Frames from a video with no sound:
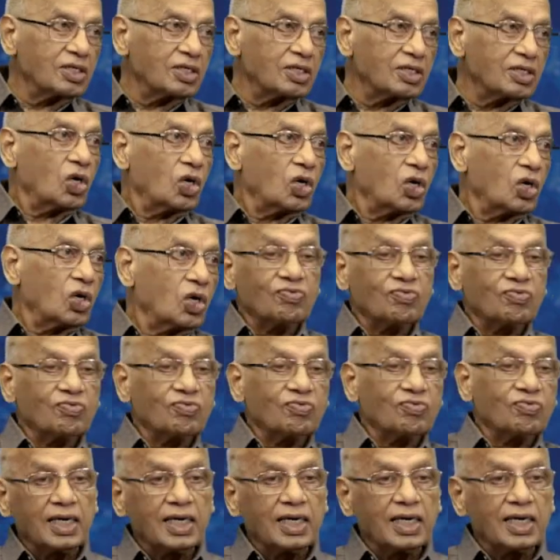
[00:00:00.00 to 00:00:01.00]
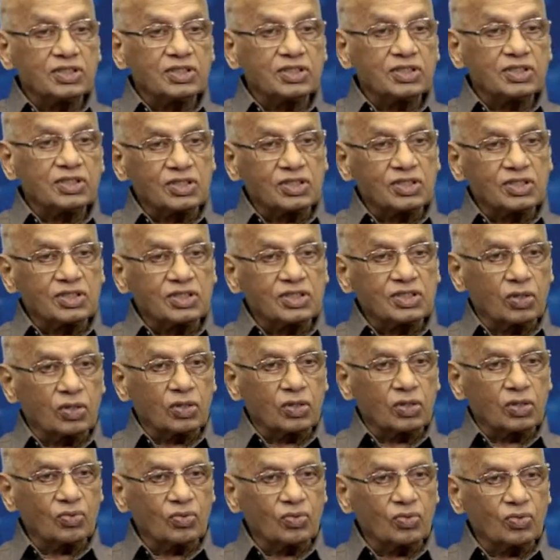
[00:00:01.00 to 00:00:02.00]
There is a lot of unlicensed
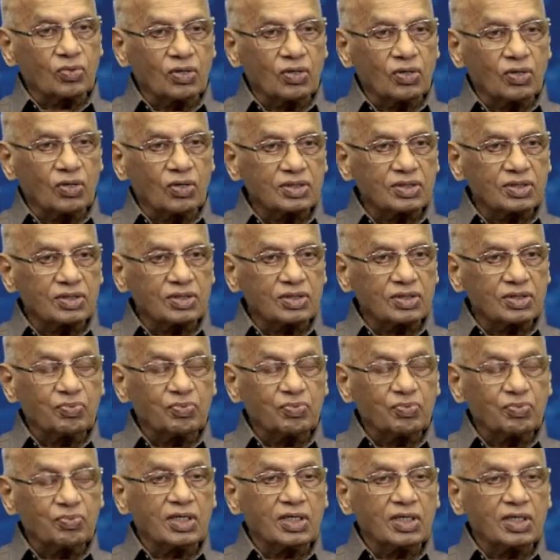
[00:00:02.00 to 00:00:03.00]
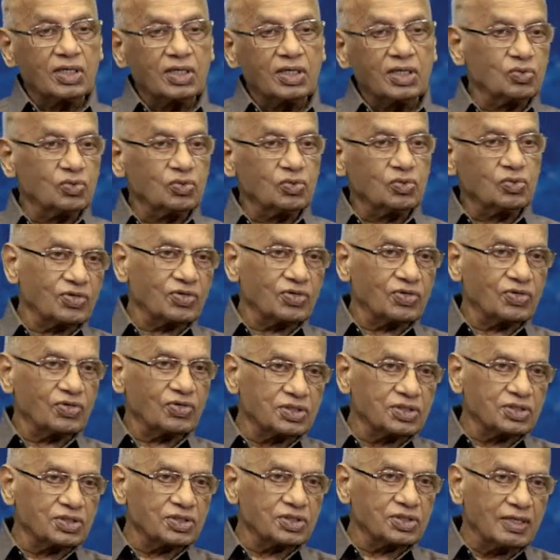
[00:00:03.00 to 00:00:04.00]
slaughter going on that we cannot use
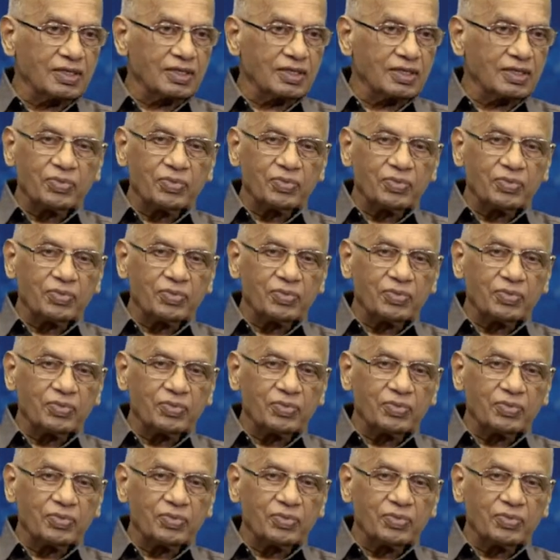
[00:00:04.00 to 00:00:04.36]
for this.